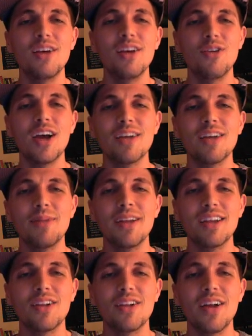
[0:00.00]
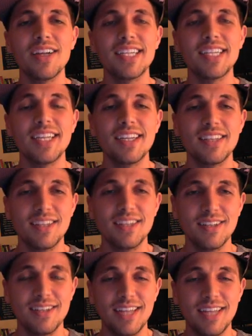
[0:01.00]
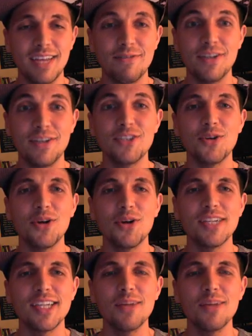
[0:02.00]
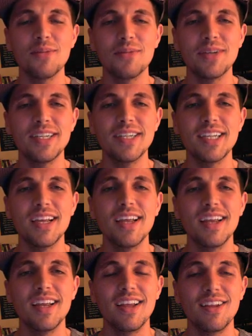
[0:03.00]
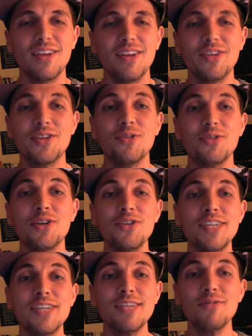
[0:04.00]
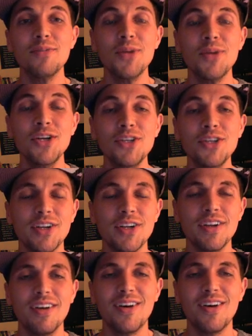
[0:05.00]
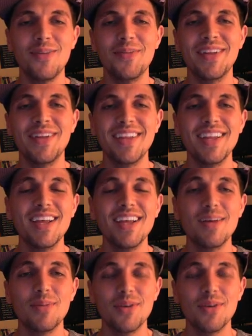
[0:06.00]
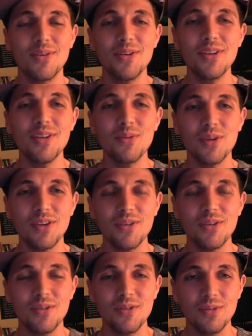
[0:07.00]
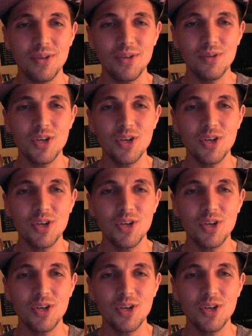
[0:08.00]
recommending clients to take fish oil supplements to reduce inflammation. But really, when you